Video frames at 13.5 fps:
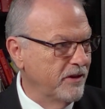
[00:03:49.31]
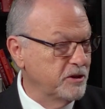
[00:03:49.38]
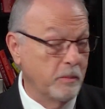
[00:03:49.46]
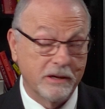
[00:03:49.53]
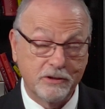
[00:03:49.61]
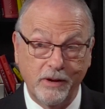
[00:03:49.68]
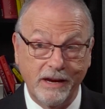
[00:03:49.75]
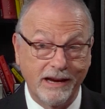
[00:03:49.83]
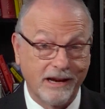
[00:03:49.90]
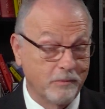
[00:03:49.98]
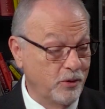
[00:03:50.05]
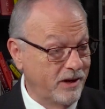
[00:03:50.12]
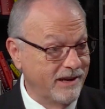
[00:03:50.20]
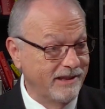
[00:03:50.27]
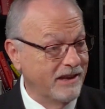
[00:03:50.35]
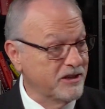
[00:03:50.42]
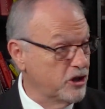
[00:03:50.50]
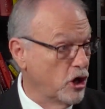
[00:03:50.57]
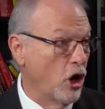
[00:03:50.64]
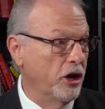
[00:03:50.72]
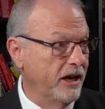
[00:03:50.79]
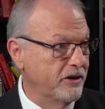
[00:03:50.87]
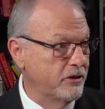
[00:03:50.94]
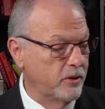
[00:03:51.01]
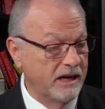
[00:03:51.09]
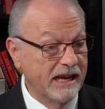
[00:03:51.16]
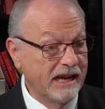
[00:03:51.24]
is the best way I can put it, that's gone
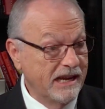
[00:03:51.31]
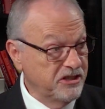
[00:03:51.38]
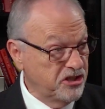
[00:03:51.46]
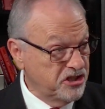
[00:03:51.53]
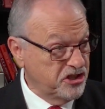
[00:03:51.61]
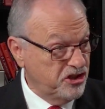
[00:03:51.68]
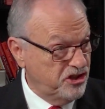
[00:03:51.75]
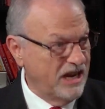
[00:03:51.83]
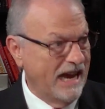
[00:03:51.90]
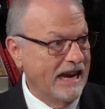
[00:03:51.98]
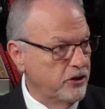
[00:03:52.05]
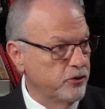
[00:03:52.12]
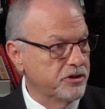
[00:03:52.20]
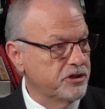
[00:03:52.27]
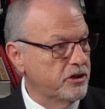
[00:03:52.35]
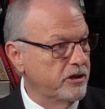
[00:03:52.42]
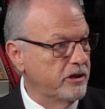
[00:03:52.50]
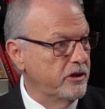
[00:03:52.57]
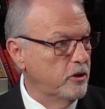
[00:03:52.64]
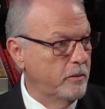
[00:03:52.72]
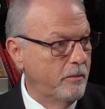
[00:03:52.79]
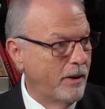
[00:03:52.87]
into it, is just dangerous to the human